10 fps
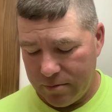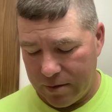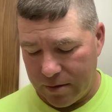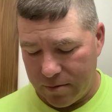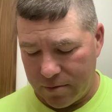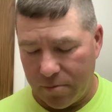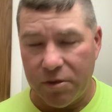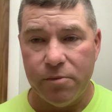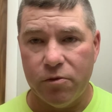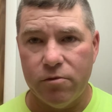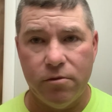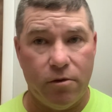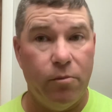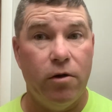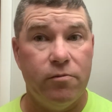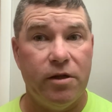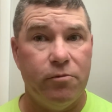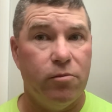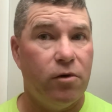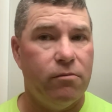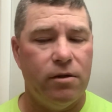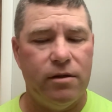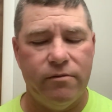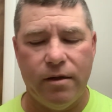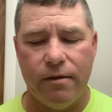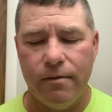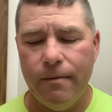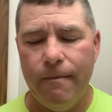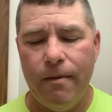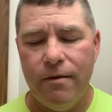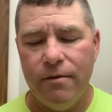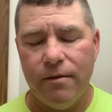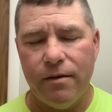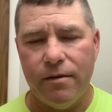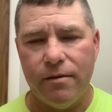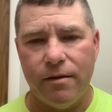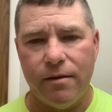that some people or most people probably leave out. And